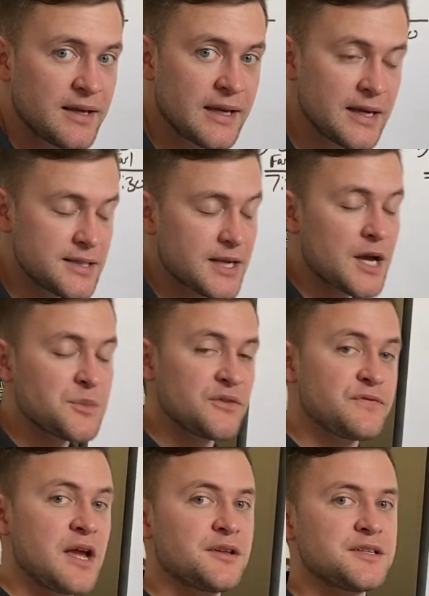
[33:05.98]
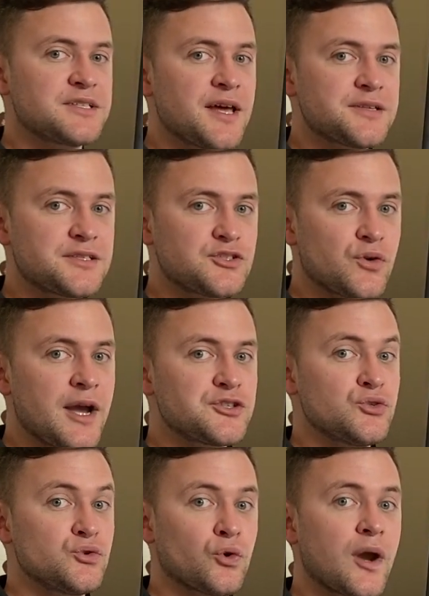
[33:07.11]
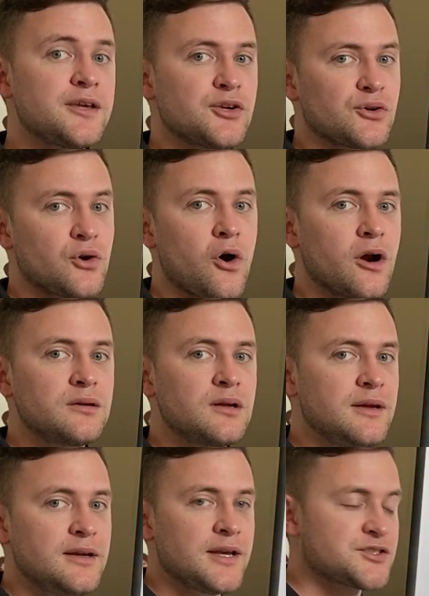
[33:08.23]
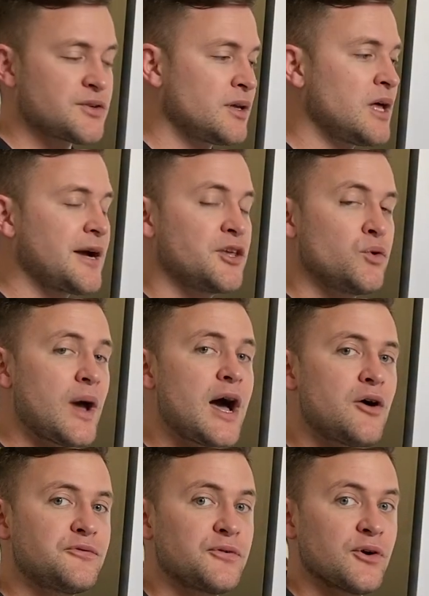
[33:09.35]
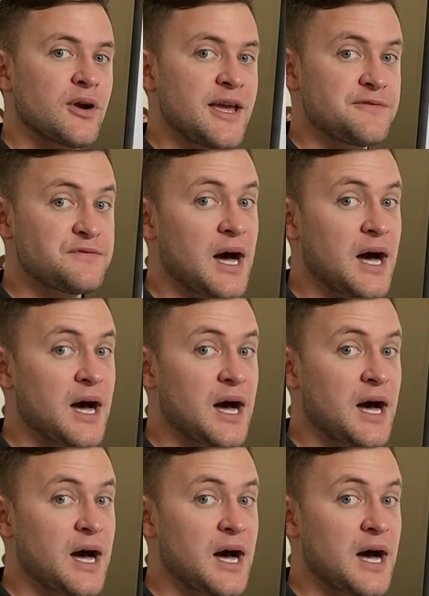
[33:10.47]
Anytime you fail a test trying to crank your car, it's going to lock you out for a